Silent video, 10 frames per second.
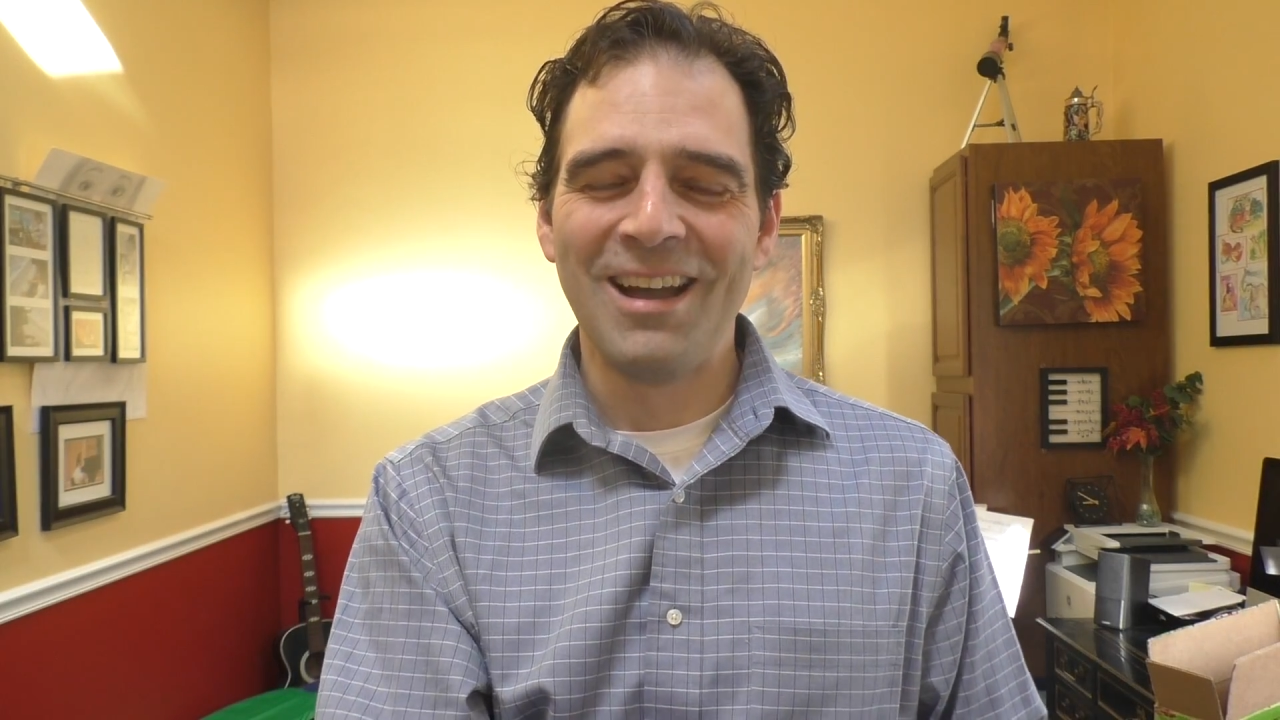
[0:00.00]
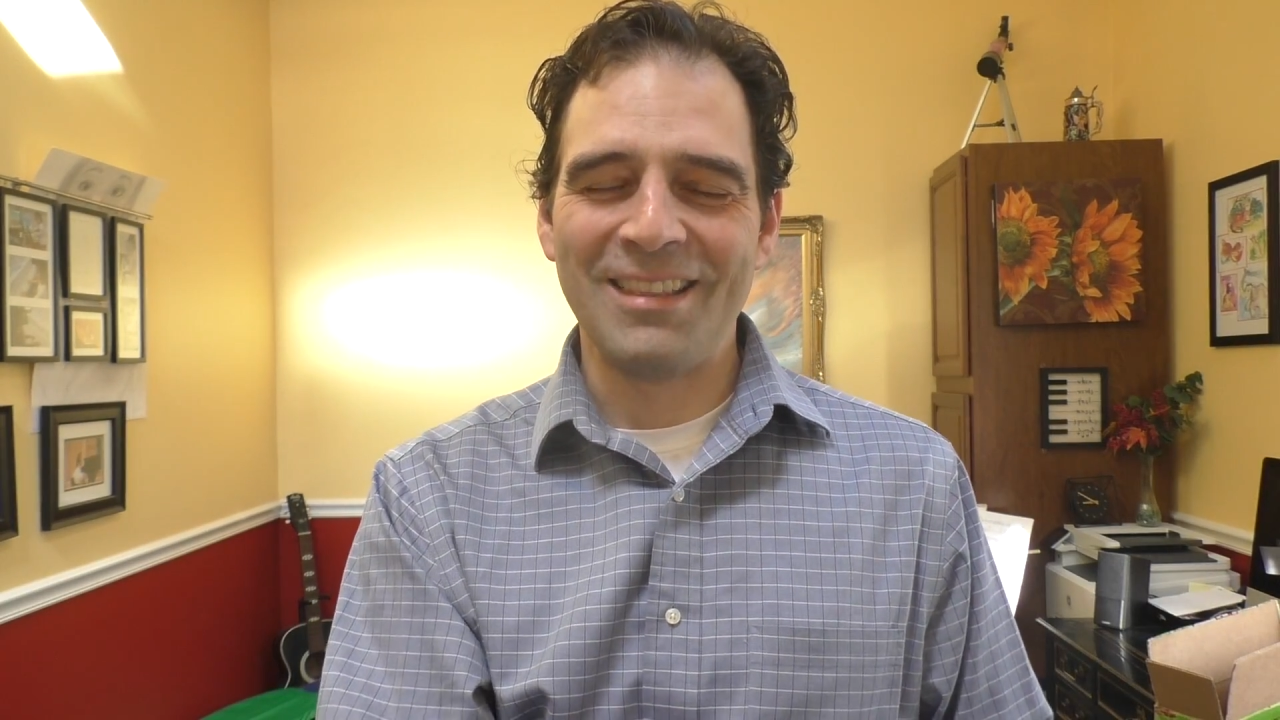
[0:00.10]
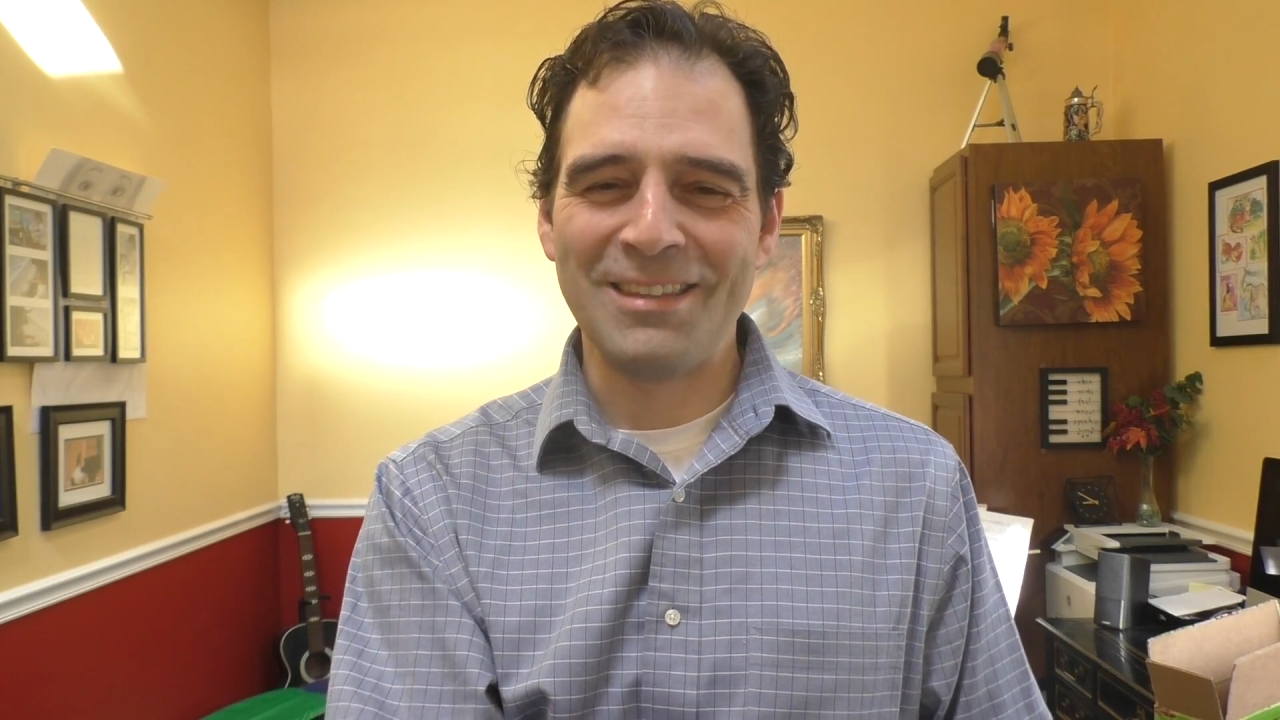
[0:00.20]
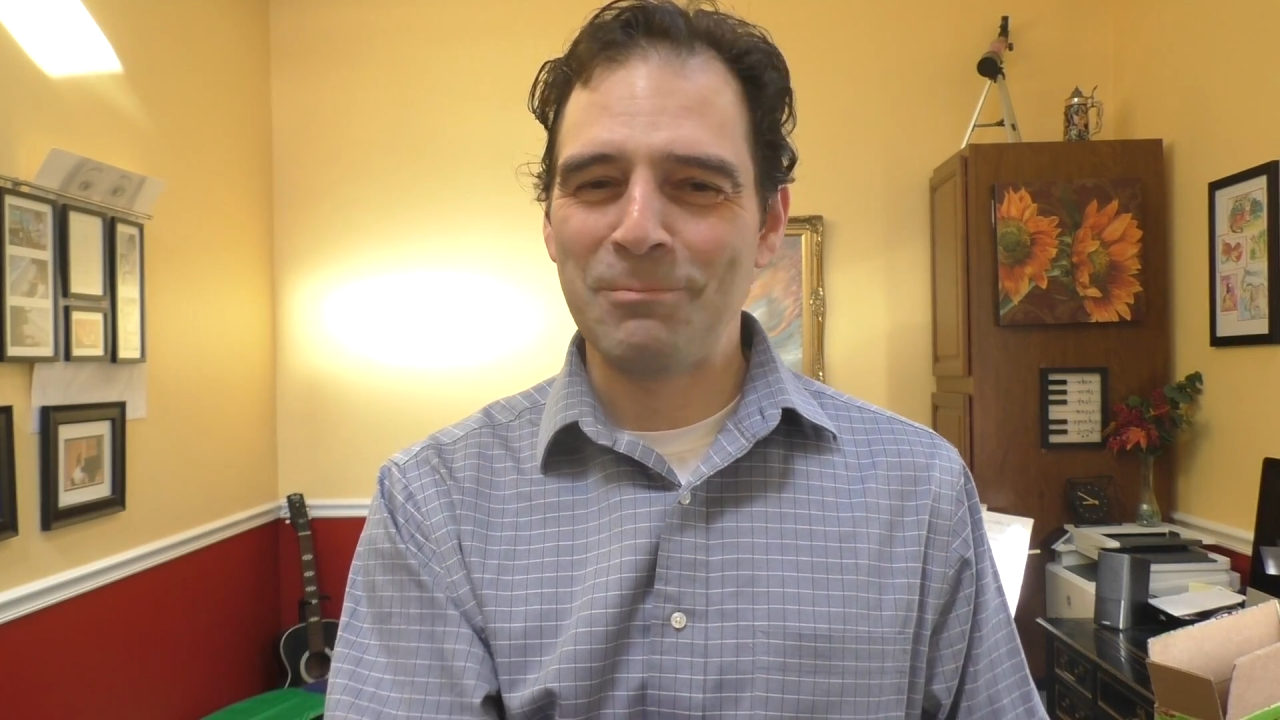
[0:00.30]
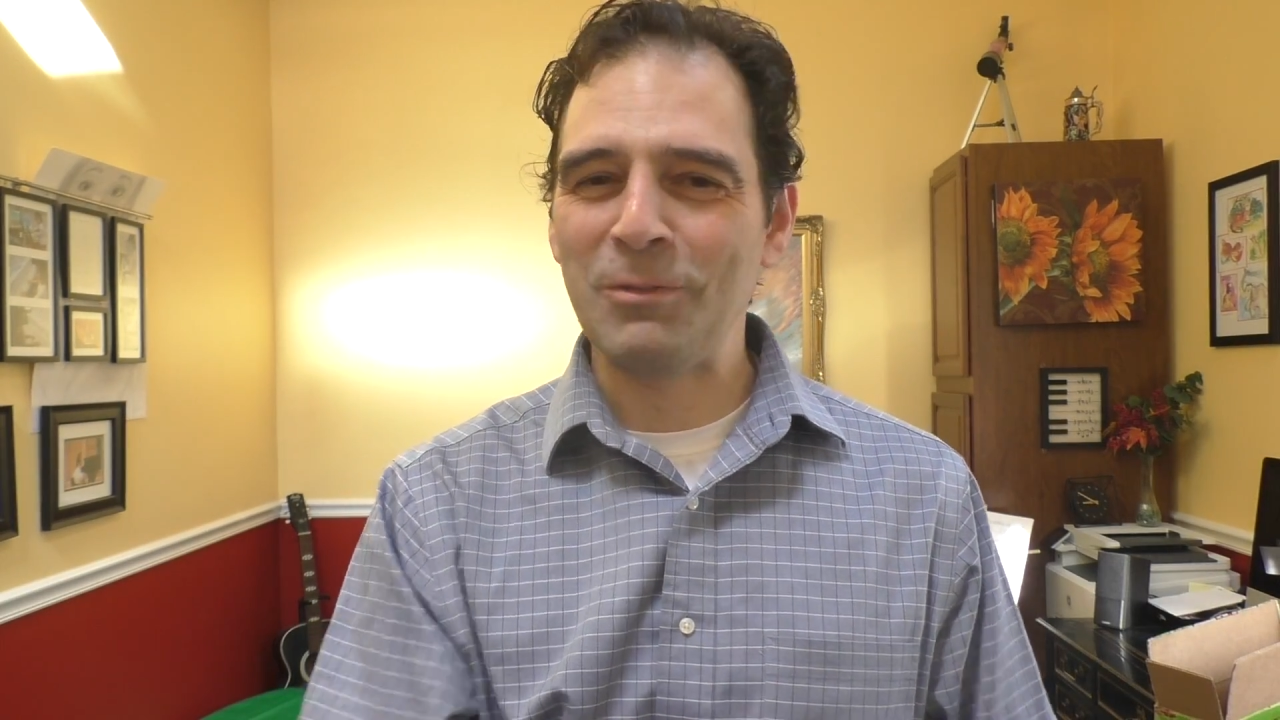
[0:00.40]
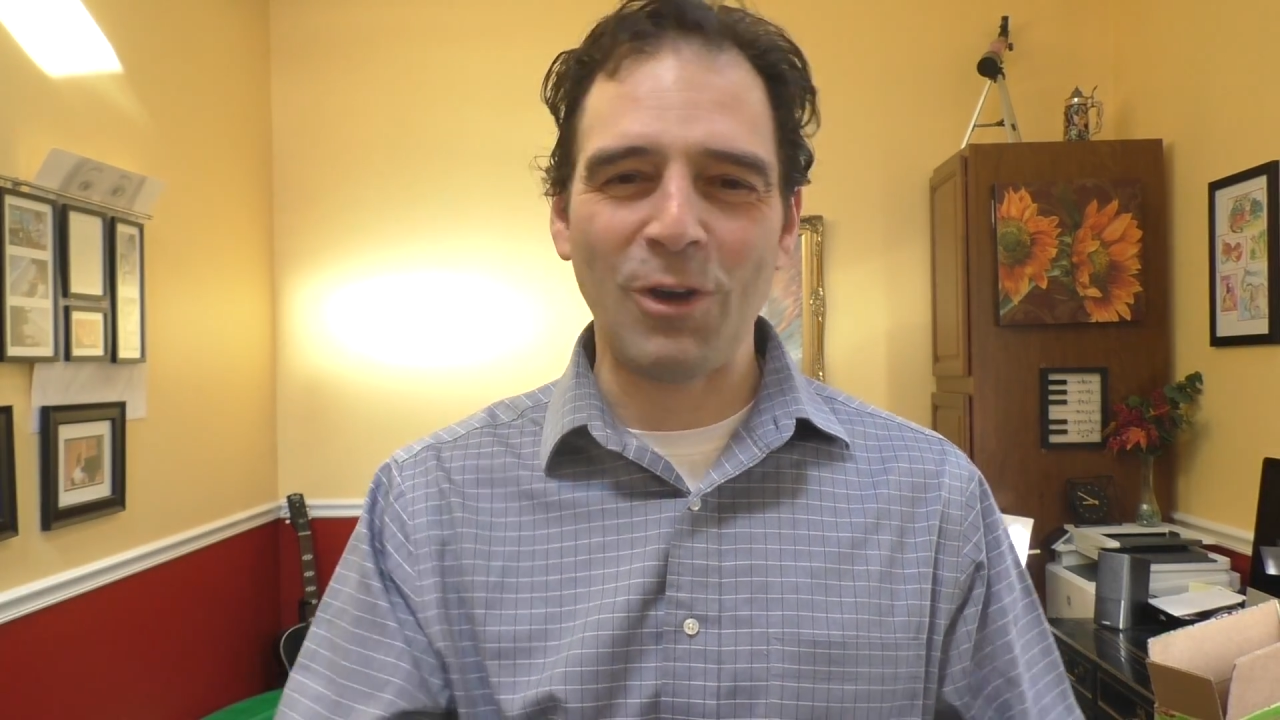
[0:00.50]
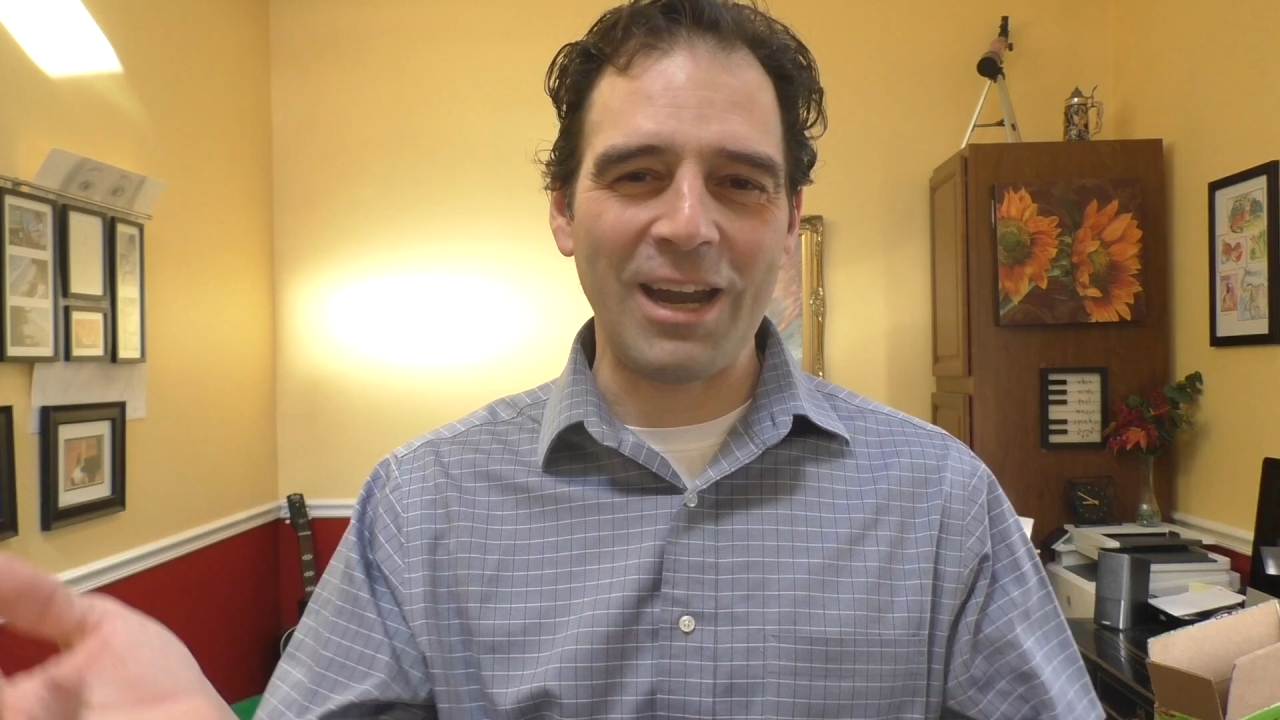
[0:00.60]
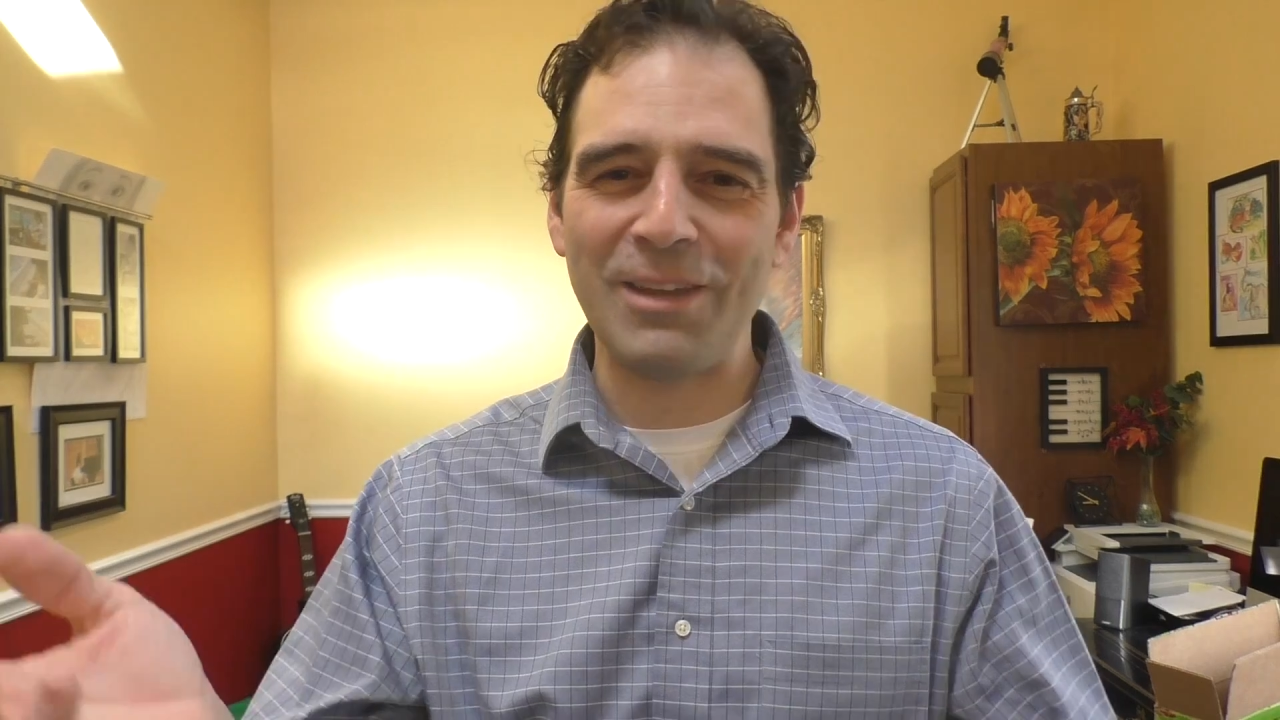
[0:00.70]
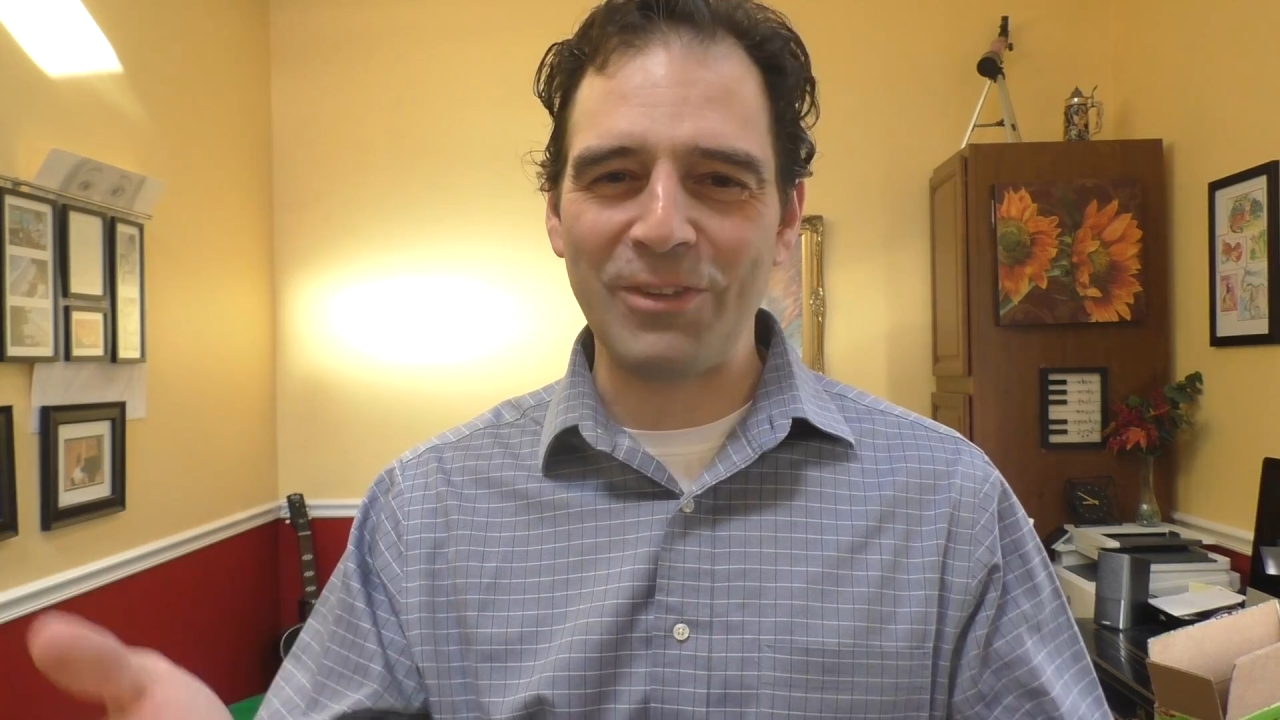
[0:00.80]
on this before I